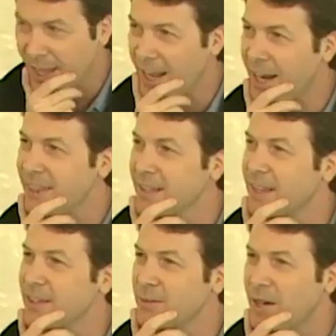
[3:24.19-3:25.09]
And I
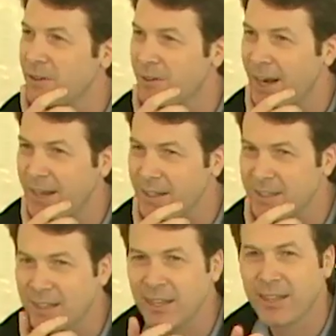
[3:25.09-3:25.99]
think that's about right.
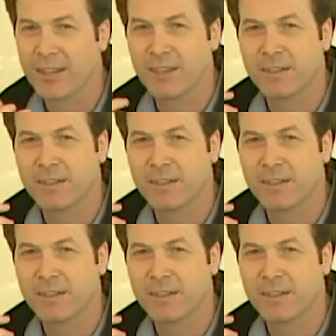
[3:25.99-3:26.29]
It's an,